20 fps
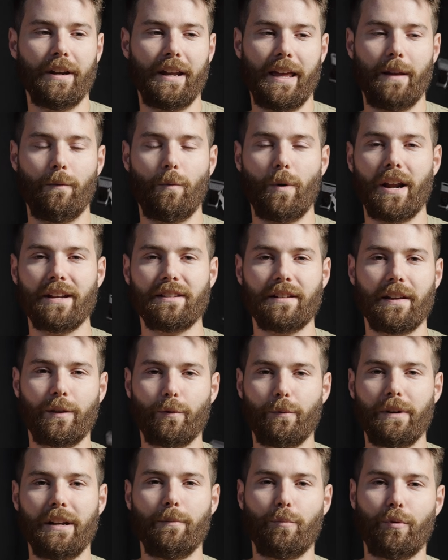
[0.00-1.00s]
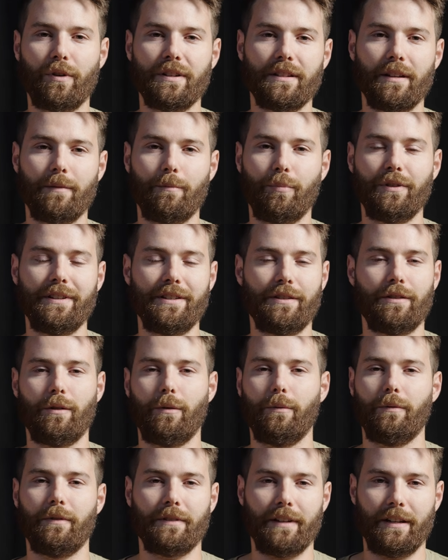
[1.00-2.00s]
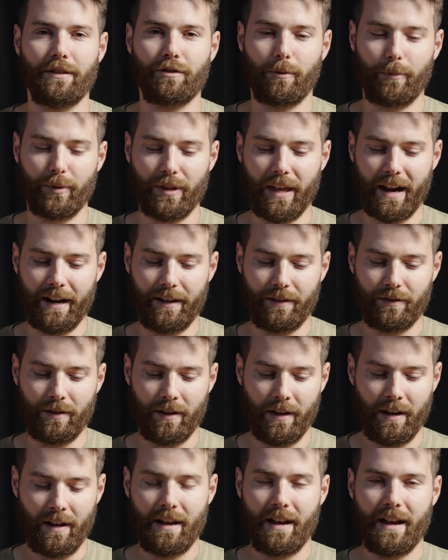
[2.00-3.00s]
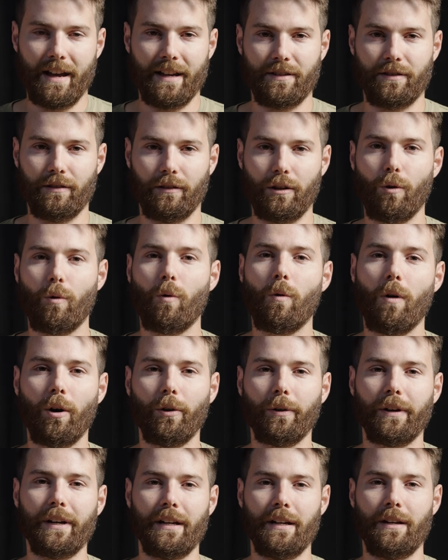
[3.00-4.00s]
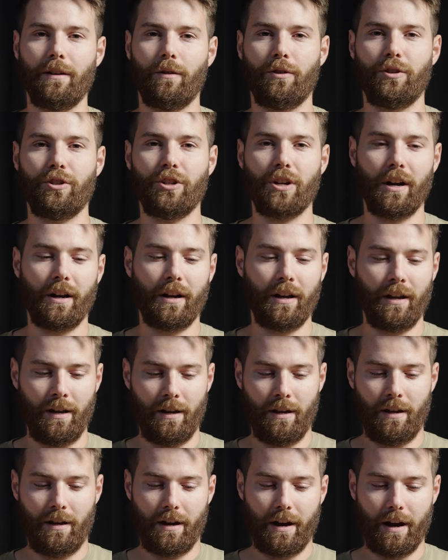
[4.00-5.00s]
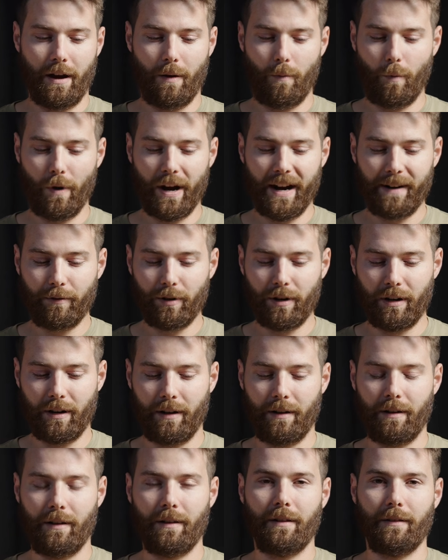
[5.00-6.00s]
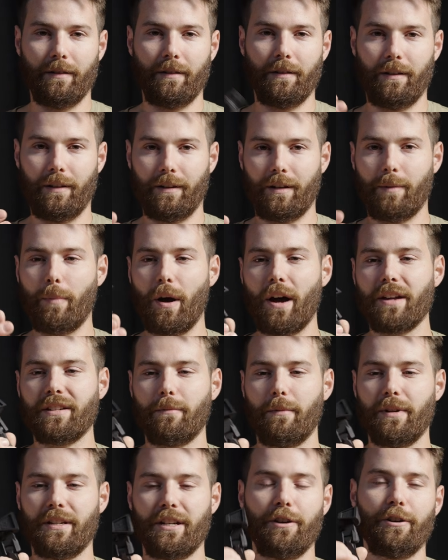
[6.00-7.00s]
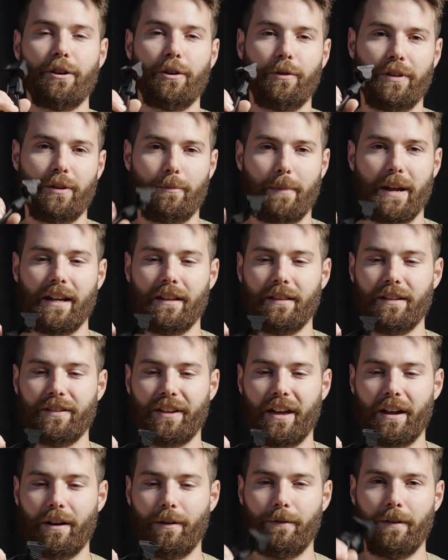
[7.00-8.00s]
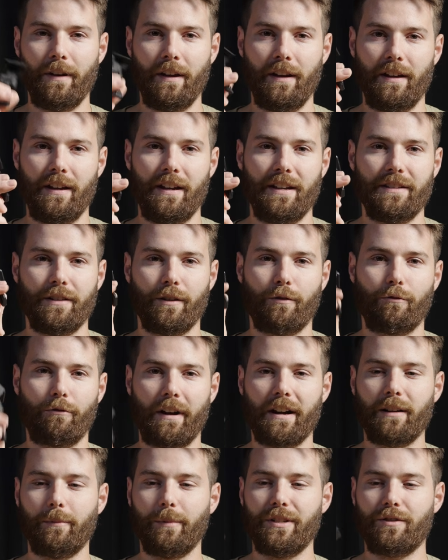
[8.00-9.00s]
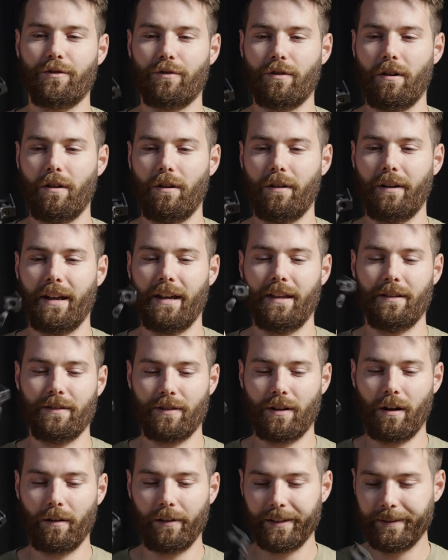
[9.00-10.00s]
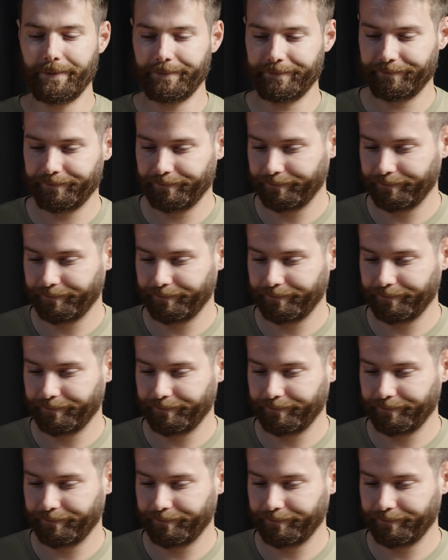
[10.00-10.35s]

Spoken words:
And when I say 3D printed, please don't interpret that as low quality or junk. Whatever composite material they're making this out of is incredibly strong and solid.